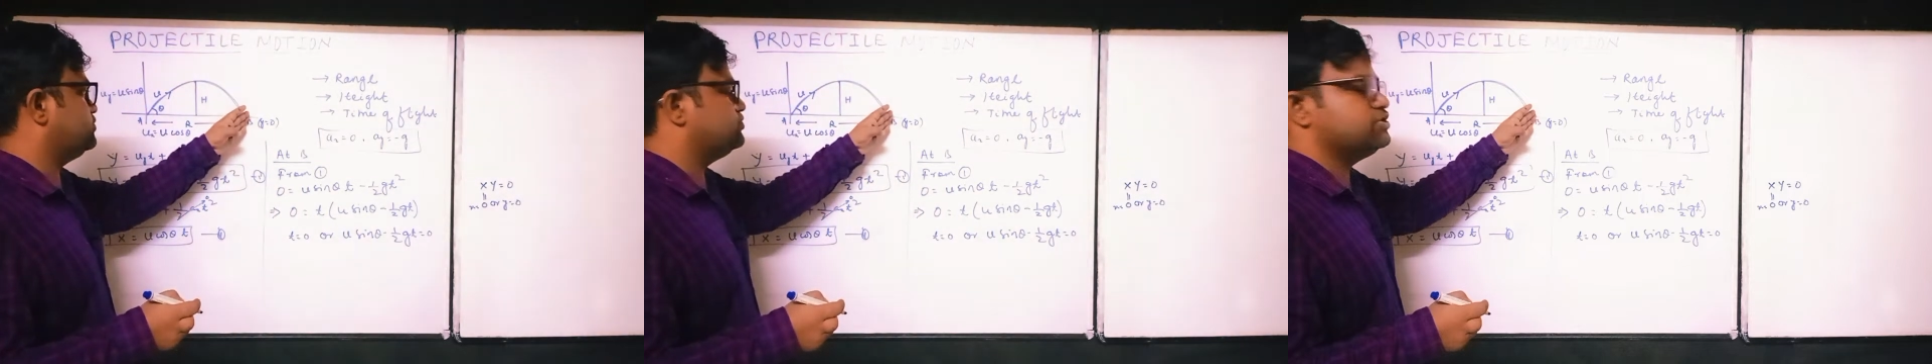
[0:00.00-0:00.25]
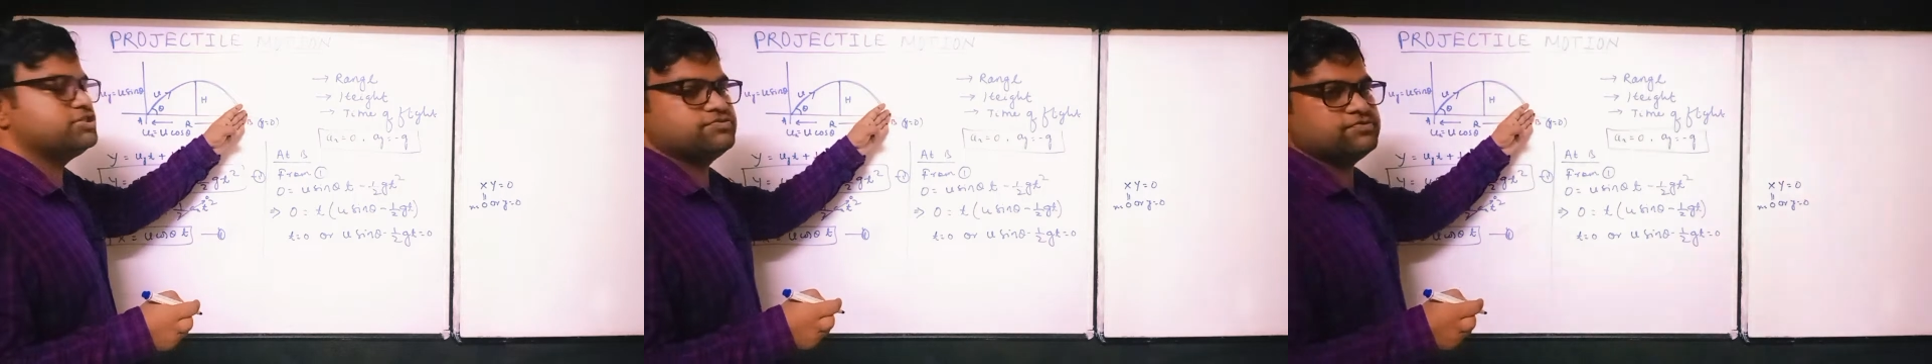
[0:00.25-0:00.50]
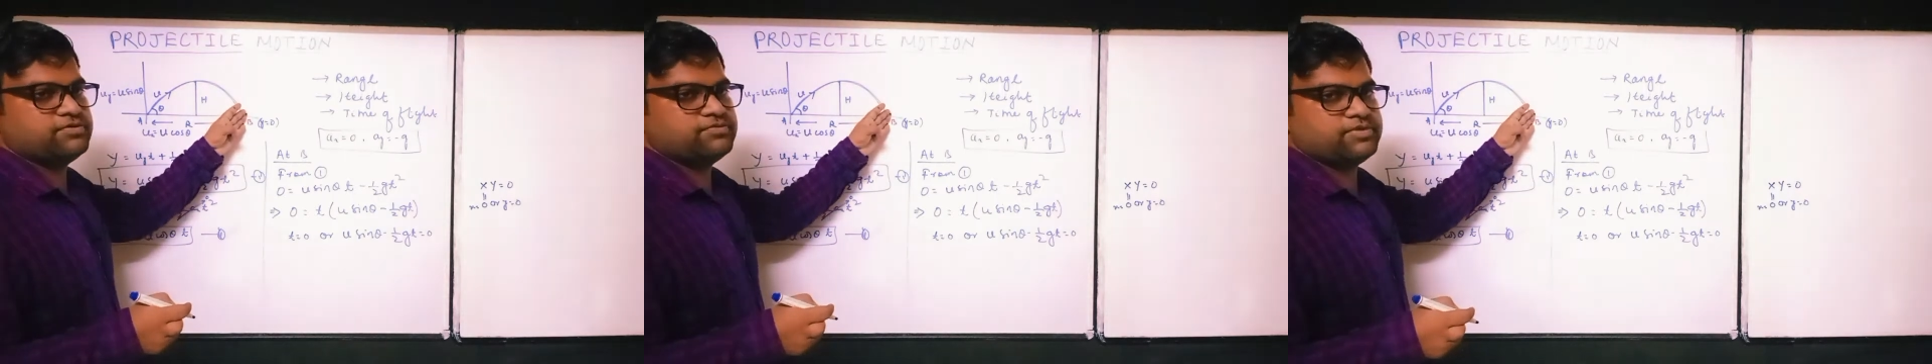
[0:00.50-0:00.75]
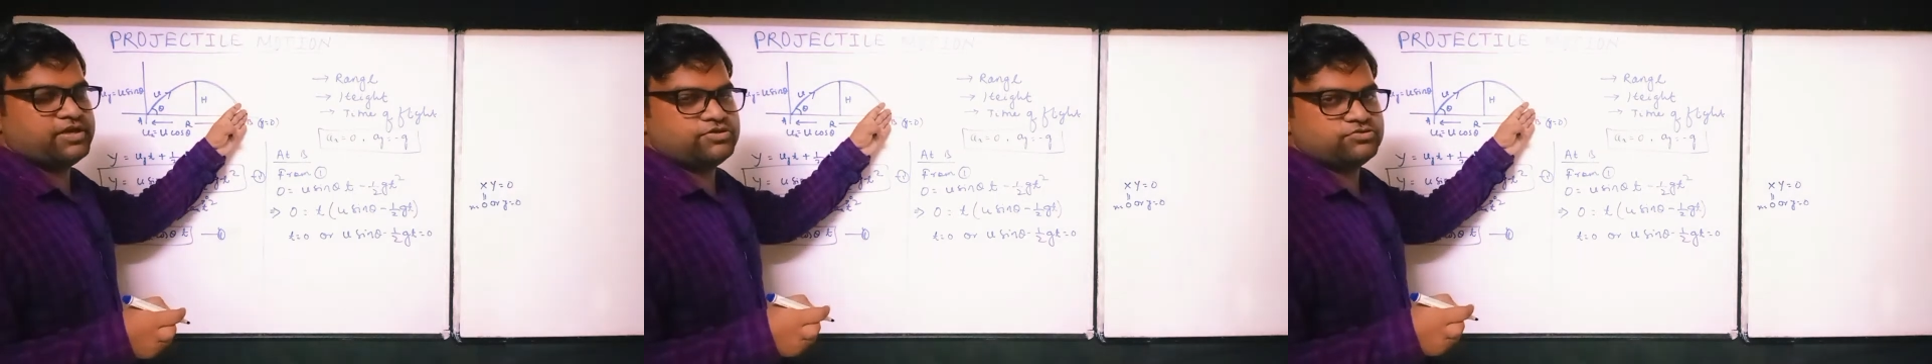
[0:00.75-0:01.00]
reach from
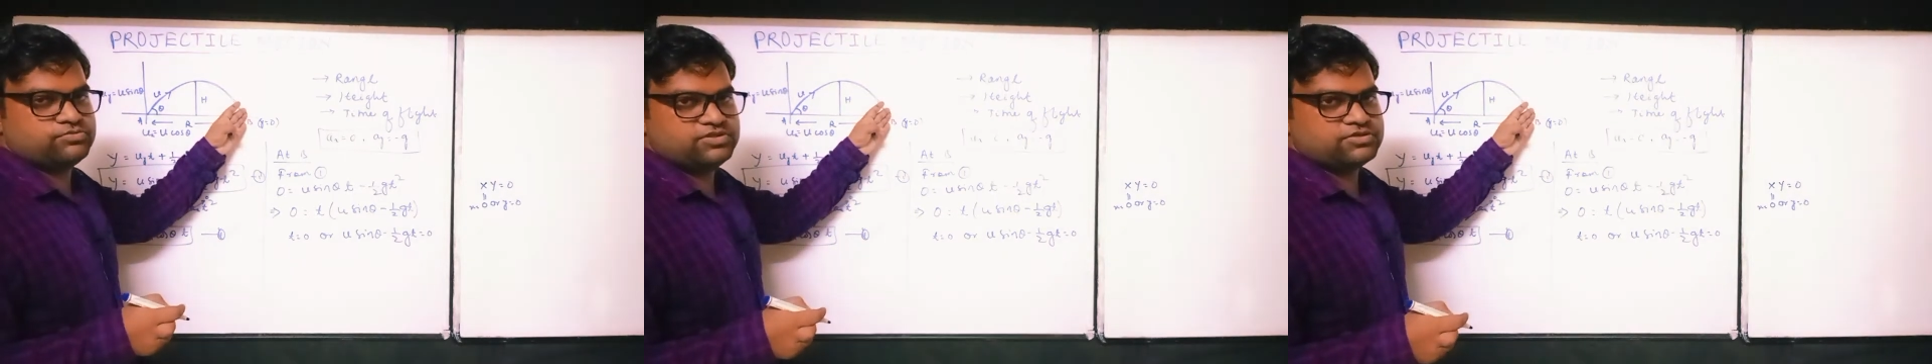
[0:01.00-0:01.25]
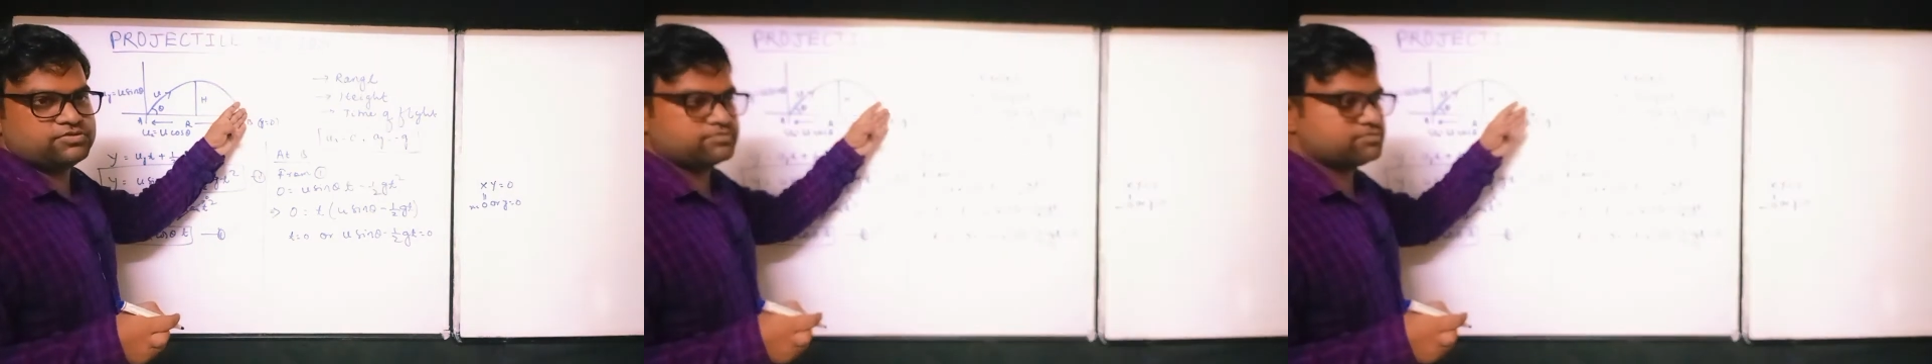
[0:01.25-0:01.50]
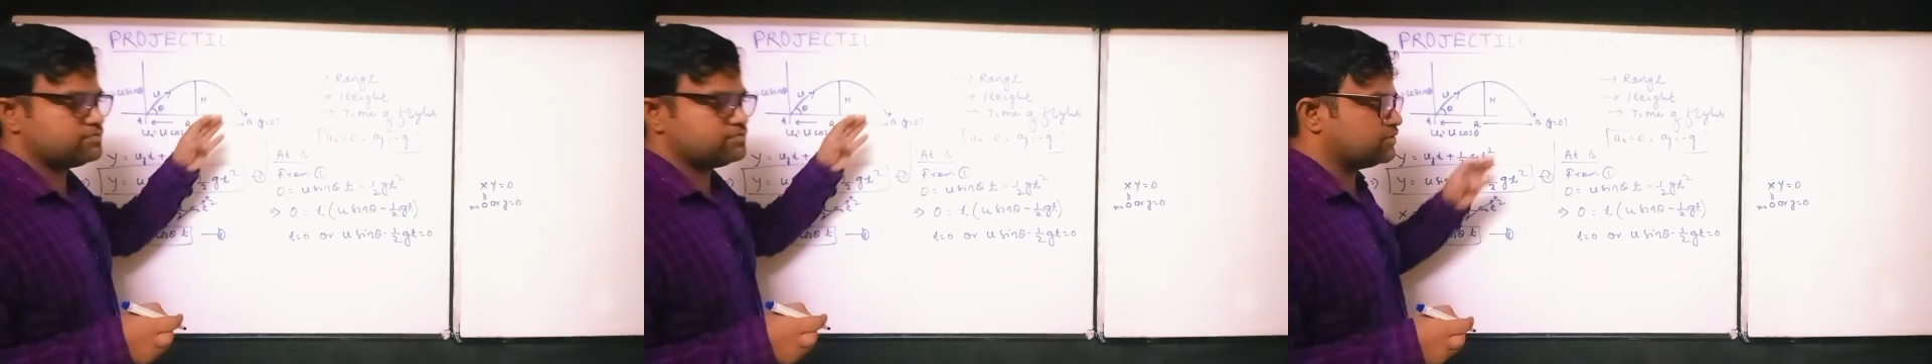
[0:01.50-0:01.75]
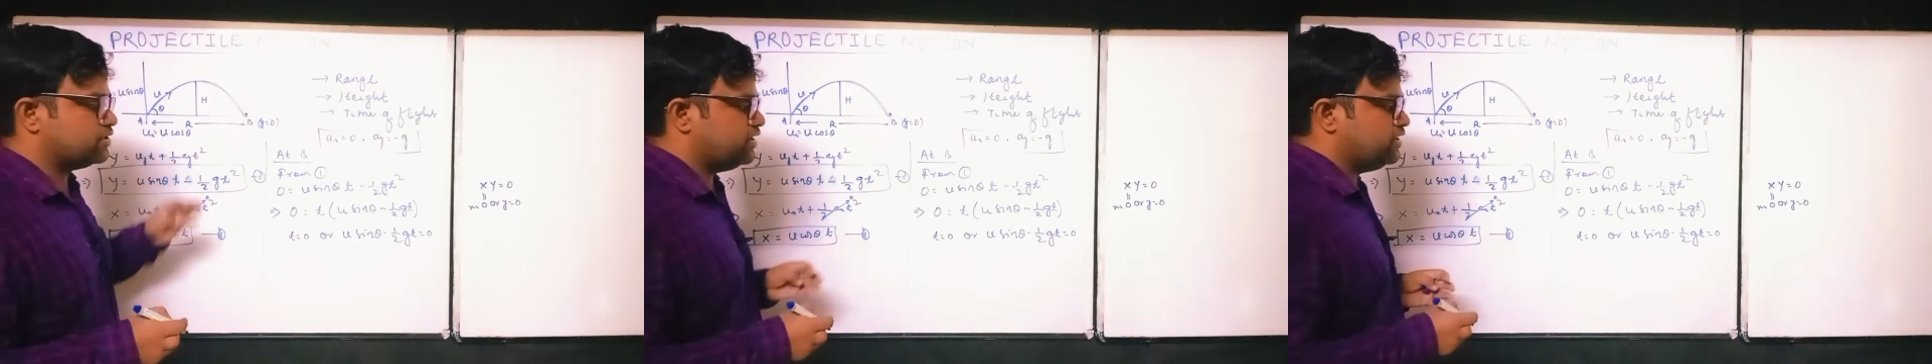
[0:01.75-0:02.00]
A to B, right?